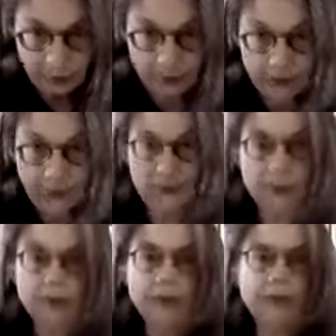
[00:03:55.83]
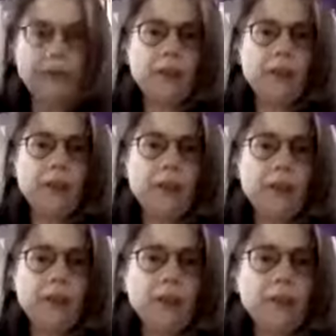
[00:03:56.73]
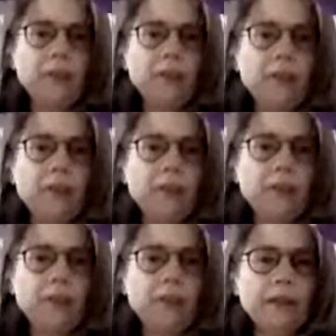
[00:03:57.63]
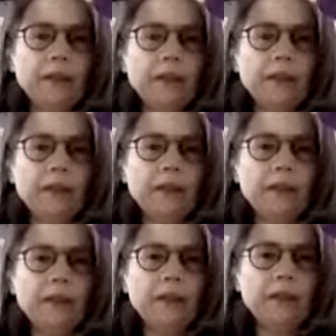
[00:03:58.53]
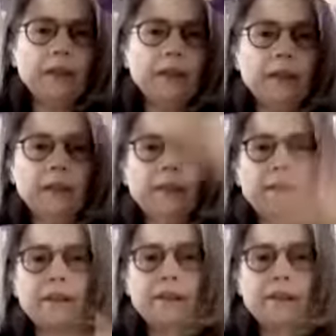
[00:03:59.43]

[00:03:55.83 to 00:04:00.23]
again, doing the same thing, placing our hand against the hand